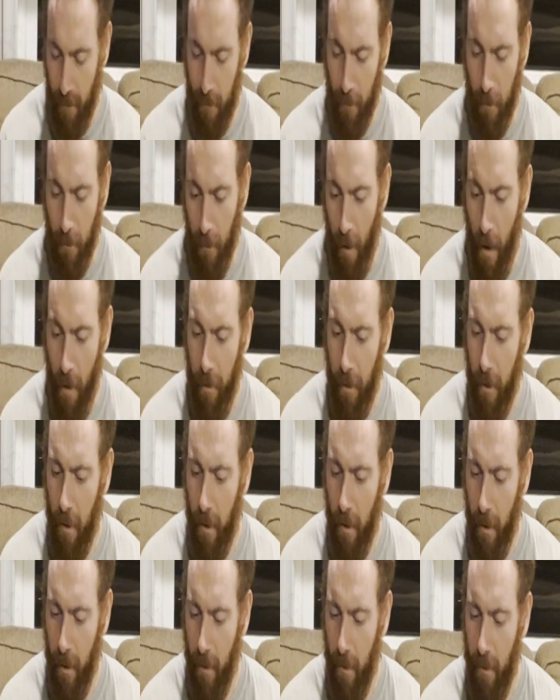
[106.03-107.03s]
The
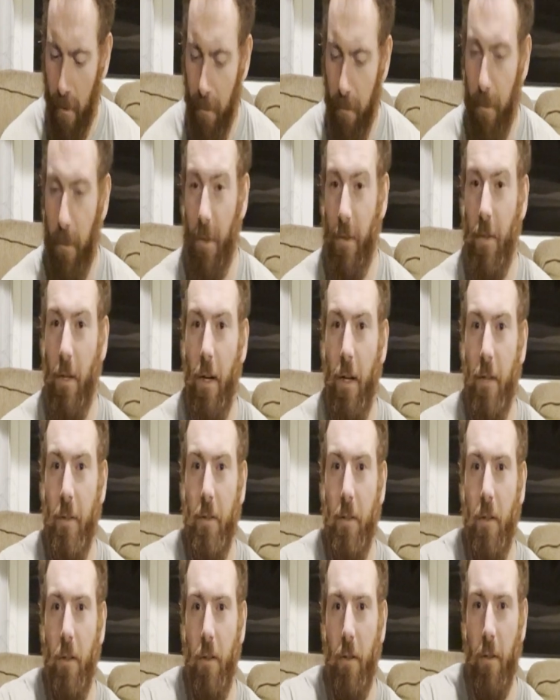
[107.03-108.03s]
leather,
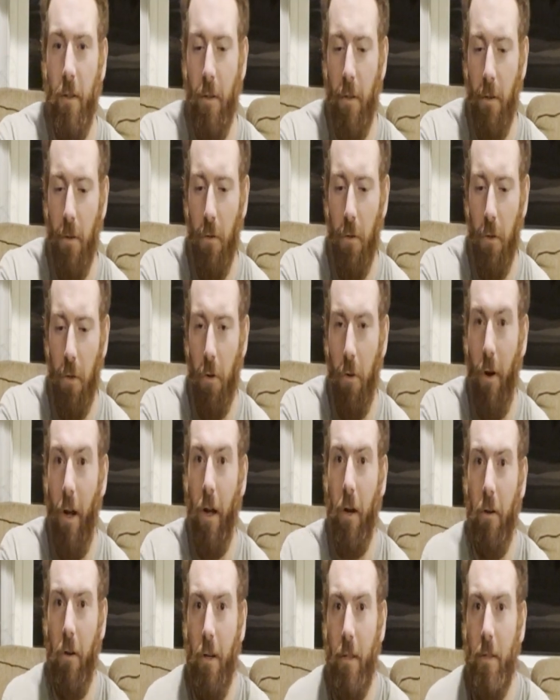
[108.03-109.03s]
besides a little
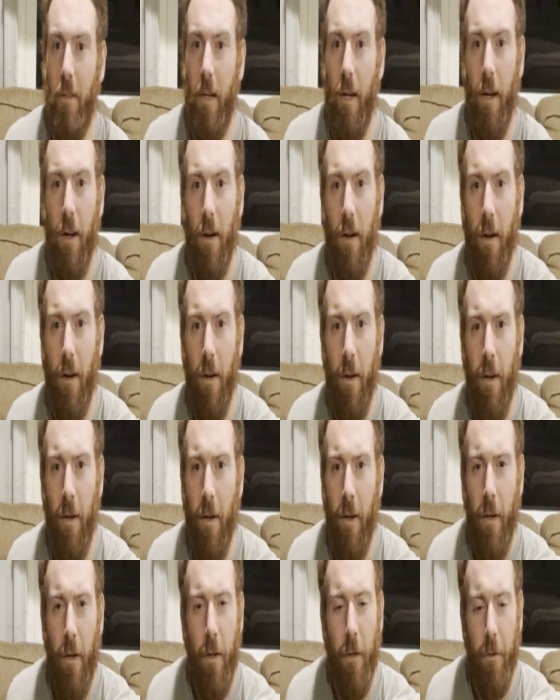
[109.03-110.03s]
crack right there,
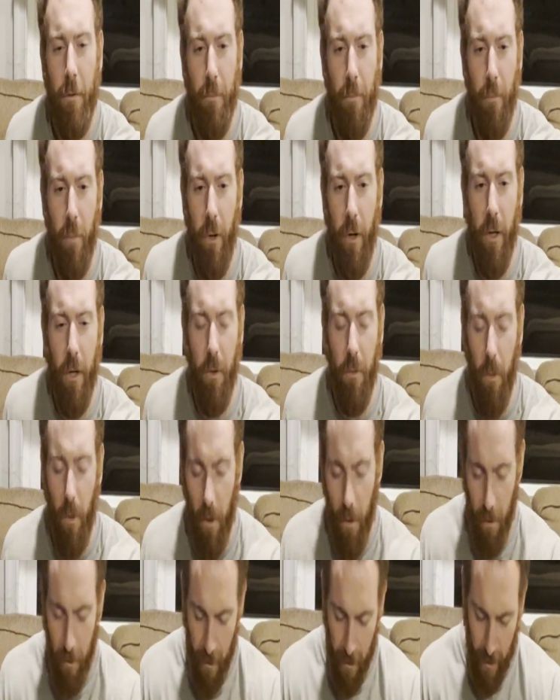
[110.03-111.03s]
pretty
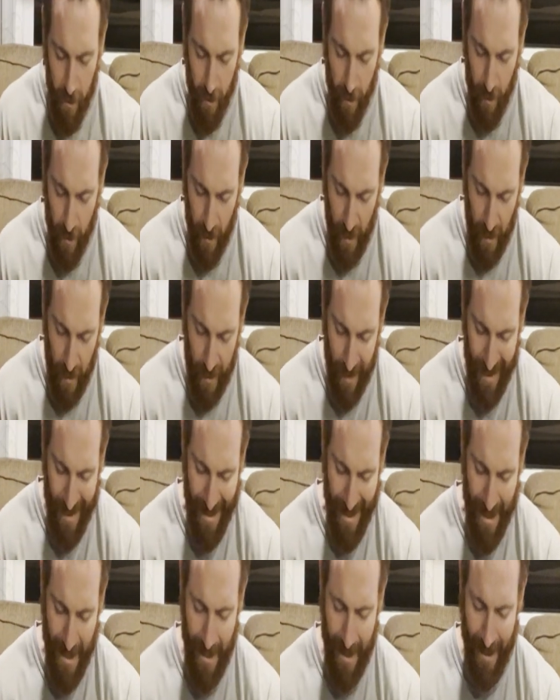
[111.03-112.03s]
quality.
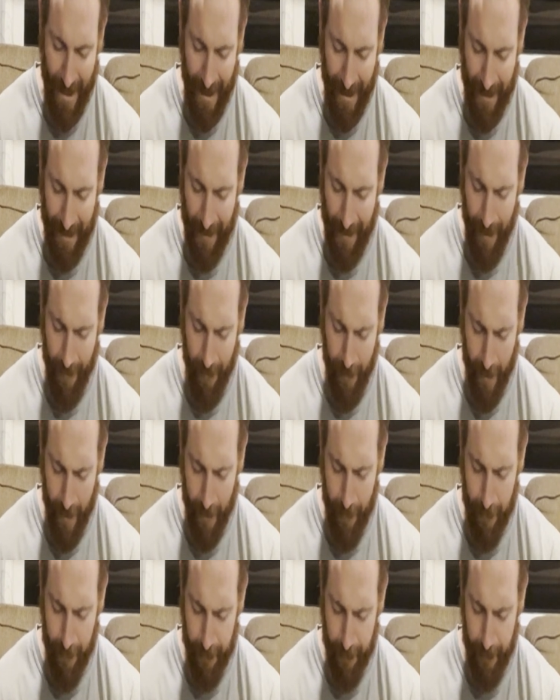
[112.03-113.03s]
It's
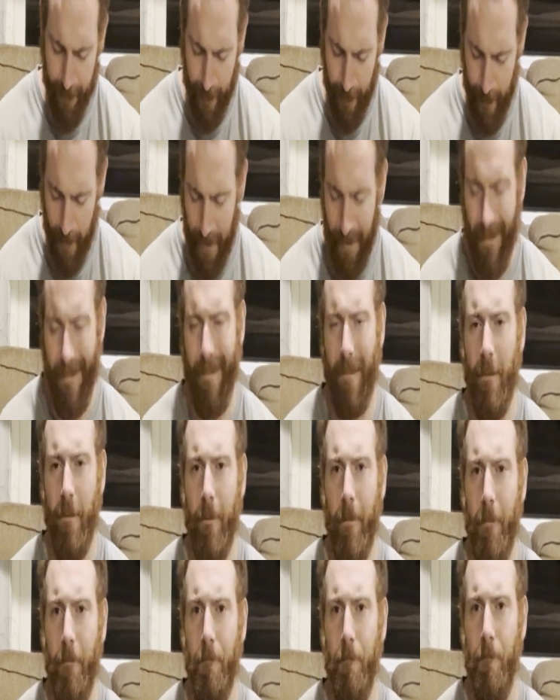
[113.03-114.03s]
definitely, I don't
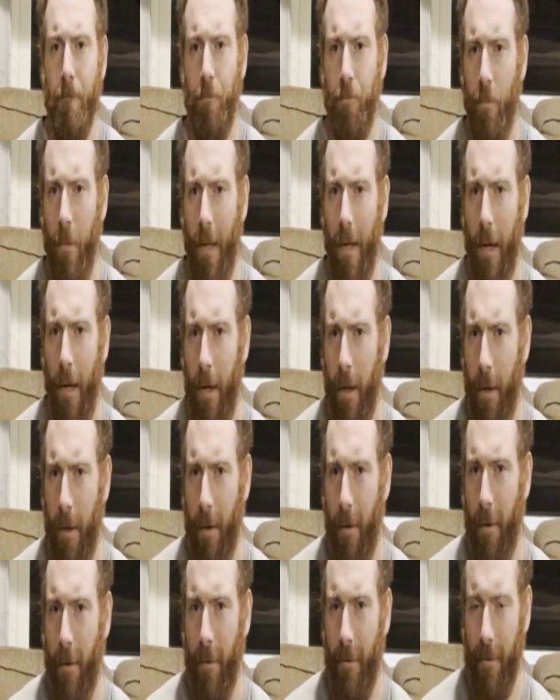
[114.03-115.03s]
know,
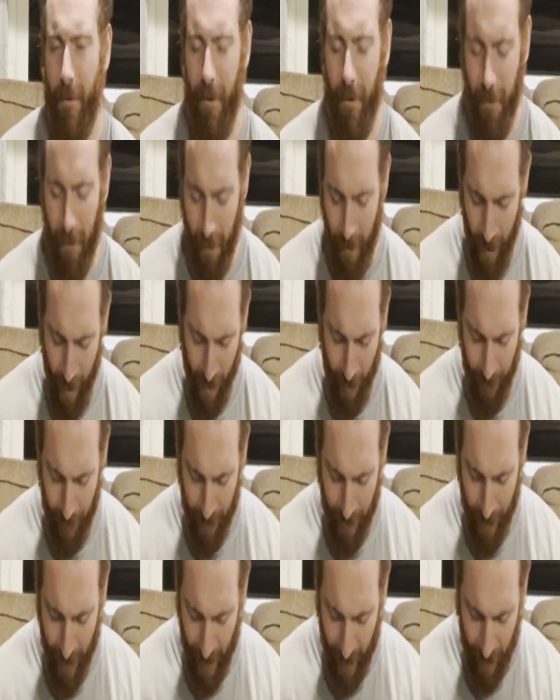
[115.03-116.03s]
it's either
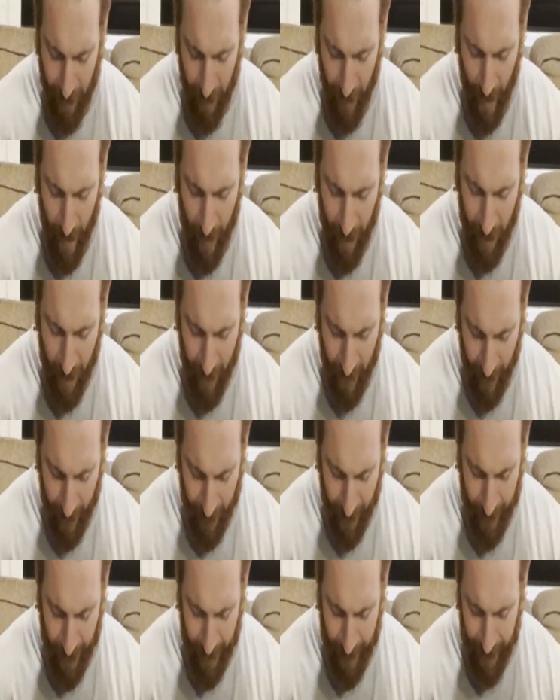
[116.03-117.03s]
harder than I remember
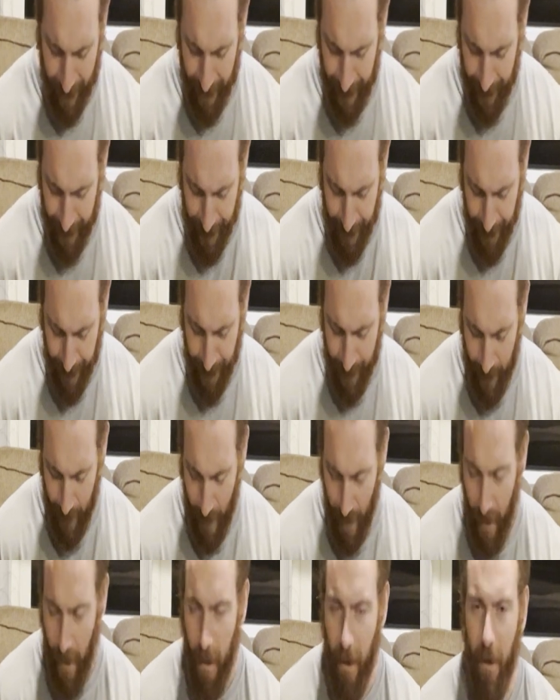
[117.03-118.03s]
or
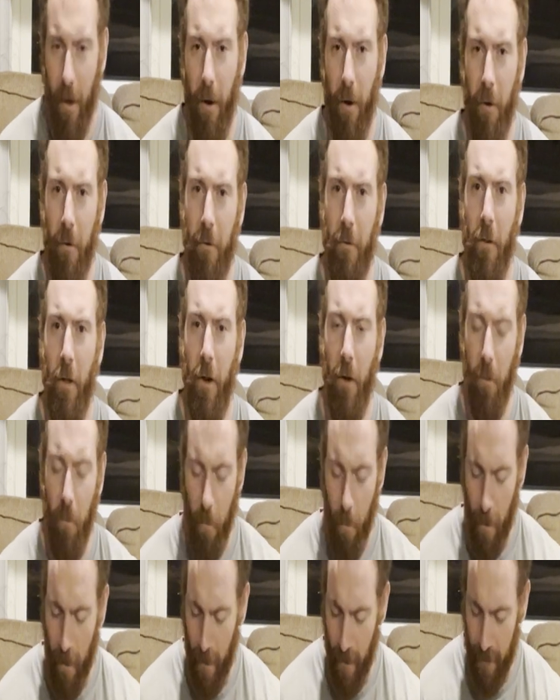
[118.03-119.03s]
harder than it
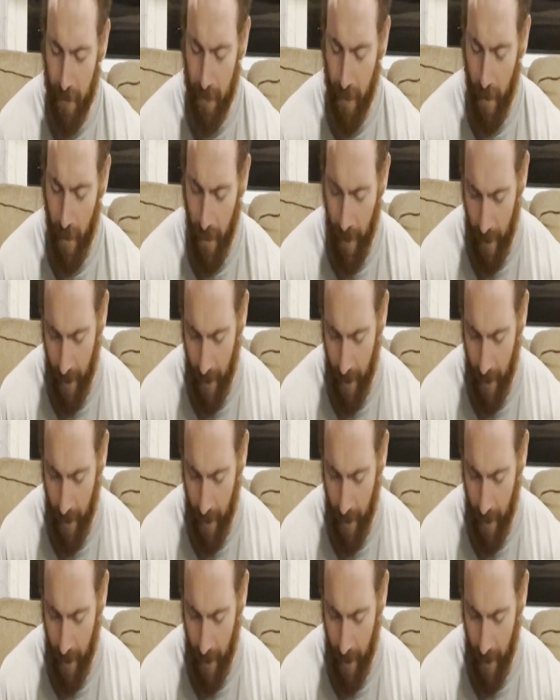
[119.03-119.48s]
was.